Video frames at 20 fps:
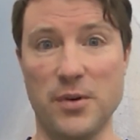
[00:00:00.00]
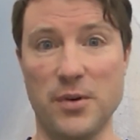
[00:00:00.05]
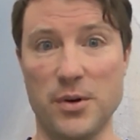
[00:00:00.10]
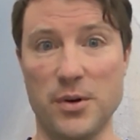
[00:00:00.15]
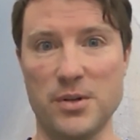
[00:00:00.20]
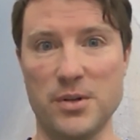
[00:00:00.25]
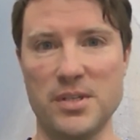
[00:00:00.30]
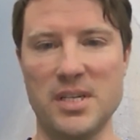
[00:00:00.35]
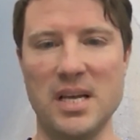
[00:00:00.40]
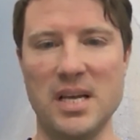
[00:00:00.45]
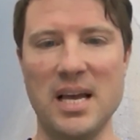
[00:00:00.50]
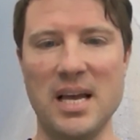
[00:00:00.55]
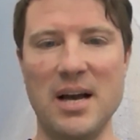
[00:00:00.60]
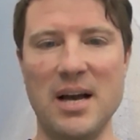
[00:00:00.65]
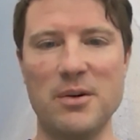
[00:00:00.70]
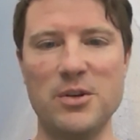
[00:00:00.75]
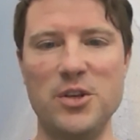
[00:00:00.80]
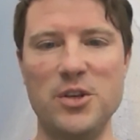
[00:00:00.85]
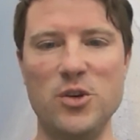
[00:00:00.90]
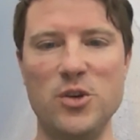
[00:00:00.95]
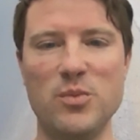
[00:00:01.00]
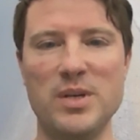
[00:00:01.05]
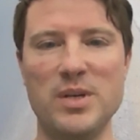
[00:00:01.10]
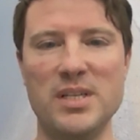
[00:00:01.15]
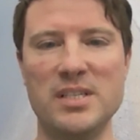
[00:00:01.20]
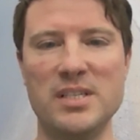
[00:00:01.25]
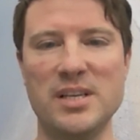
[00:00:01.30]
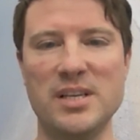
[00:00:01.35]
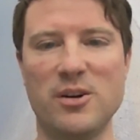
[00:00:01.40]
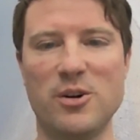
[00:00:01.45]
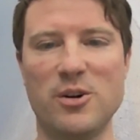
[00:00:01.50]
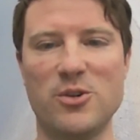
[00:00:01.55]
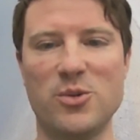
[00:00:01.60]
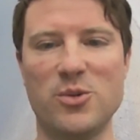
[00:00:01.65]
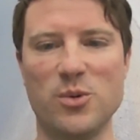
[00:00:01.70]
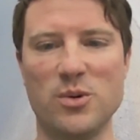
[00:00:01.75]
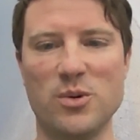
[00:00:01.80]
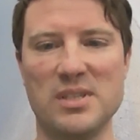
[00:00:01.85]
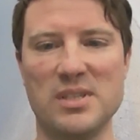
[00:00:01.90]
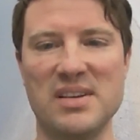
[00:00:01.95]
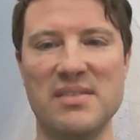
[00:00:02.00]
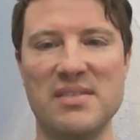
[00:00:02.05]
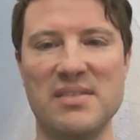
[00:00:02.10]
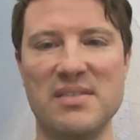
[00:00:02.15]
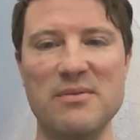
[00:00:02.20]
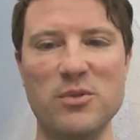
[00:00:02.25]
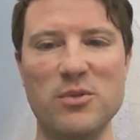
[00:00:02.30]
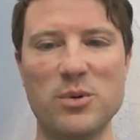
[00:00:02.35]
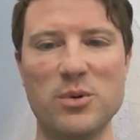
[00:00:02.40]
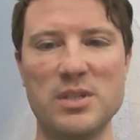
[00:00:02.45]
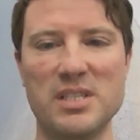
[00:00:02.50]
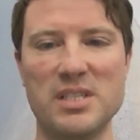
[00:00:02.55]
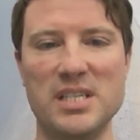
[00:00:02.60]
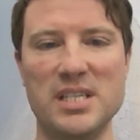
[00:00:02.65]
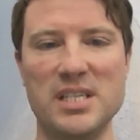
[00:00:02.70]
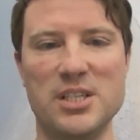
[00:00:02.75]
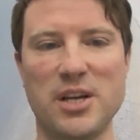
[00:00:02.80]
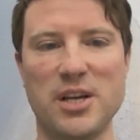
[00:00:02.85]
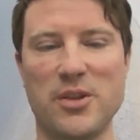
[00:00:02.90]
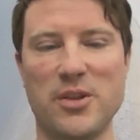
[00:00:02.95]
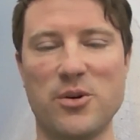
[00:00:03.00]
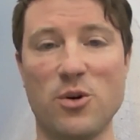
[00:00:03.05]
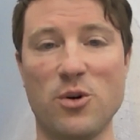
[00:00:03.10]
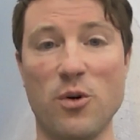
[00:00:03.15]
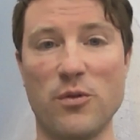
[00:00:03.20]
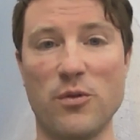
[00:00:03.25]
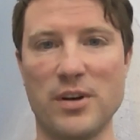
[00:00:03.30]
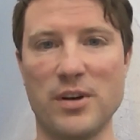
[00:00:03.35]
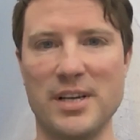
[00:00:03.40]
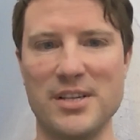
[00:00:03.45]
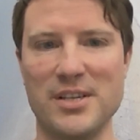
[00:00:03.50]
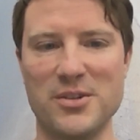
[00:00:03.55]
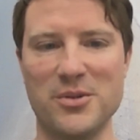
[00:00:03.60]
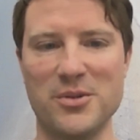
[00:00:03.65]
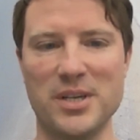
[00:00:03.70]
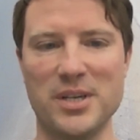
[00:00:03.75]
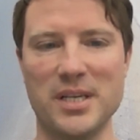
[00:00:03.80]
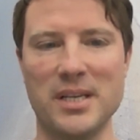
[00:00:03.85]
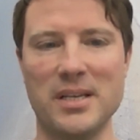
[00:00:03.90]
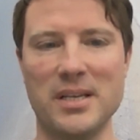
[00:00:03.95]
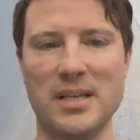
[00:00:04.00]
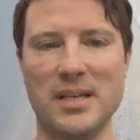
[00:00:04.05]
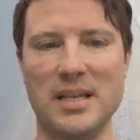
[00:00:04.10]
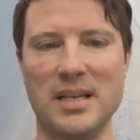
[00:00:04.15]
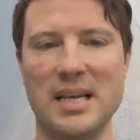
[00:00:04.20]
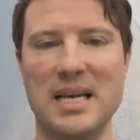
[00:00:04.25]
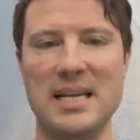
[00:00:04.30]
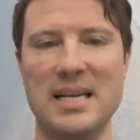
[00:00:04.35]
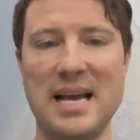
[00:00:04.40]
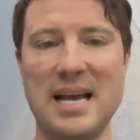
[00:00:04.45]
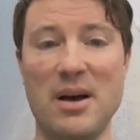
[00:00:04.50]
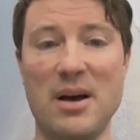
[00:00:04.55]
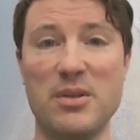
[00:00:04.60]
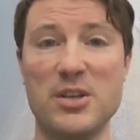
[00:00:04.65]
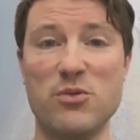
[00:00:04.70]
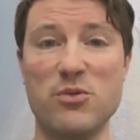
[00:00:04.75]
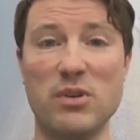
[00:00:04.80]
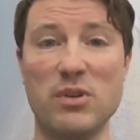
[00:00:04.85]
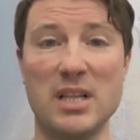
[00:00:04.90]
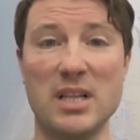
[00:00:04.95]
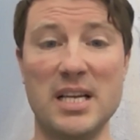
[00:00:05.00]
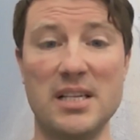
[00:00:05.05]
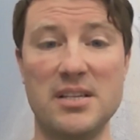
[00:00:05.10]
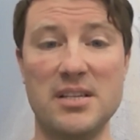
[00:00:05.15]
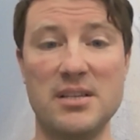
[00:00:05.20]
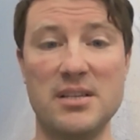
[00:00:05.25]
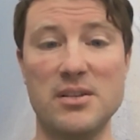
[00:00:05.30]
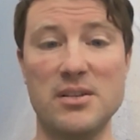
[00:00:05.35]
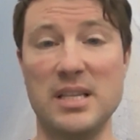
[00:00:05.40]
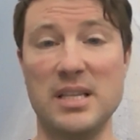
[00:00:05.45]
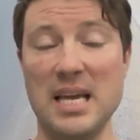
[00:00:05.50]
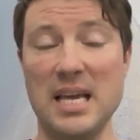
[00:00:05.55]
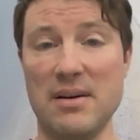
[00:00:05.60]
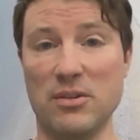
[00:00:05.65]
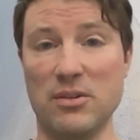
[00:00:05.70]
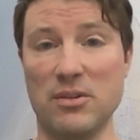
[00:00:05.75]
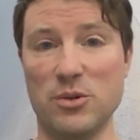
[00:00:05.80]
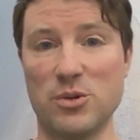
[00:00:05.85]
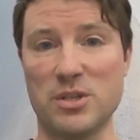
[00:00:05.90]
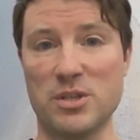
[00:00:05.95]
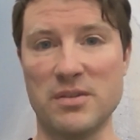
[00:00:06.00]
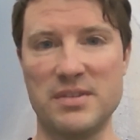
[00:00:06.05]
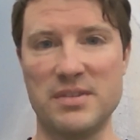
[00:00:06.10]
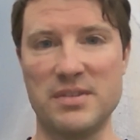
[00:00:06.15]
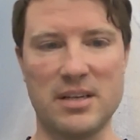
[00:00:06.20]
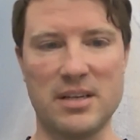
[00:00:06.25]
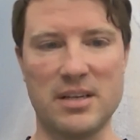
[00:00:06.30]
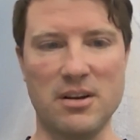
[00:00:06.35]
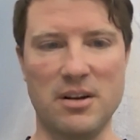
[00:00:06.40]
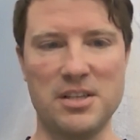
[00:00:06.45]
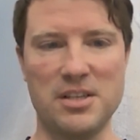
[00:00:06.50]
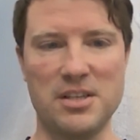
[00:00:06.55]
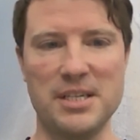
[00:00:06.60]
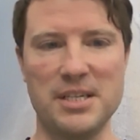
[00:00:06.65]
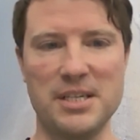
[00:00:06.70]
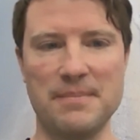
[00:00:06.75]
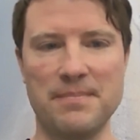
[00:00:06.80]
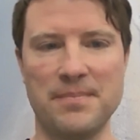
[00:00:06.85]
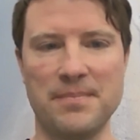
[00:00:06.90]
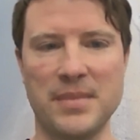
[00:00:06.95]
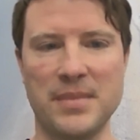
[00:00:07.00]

First, how humans and our tools have influenced each other over history, and how this relates to the evolution of technology.